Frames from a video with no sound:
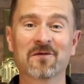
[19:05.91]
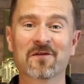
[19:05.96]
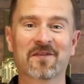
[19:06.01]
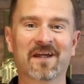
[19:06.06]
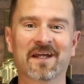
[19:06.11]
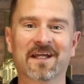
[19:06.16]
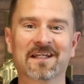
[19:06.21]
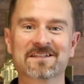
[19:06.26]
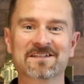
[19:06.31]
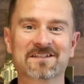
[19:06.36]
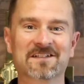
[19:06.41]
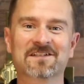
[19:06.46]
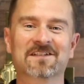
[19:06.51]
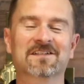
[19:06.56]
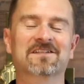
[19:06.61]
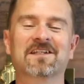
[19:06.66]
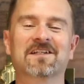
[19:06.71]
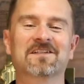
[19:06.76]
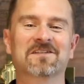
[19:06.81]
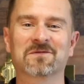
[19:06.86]
thing is
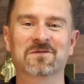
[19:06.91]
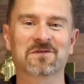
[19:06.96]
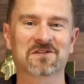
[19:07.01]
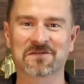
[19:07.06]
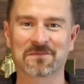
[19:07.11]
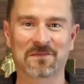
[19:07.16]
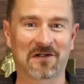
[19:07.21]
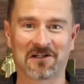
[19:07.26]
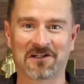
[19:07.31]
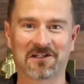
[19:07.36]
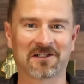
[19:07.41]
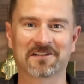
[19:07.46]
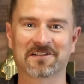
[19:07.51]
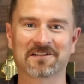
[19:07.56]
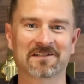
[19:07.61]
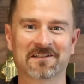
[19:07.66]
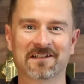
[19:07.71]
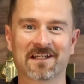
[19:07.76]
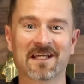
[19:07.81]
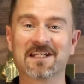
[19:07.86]
Jesus doesn't respond
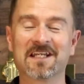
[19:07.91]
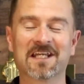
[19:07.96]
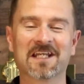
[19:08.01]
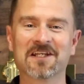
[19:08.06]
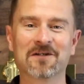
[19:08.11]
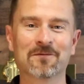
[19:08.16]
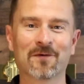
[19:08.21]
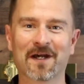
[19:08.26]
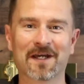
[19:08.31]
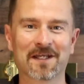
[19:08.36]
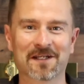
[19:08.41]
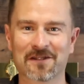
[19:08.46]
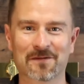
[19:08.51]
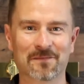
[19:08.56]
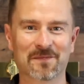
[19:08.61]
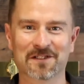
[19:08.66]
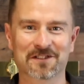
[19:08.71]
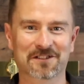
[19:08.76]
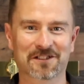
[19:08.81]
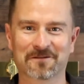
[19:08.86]
in any way to the
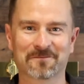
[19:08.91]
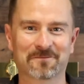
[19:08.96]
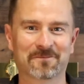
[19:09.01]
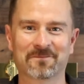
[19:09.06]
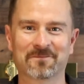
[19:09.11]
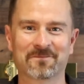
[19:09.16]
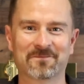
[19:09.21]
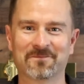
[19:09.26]
bishop.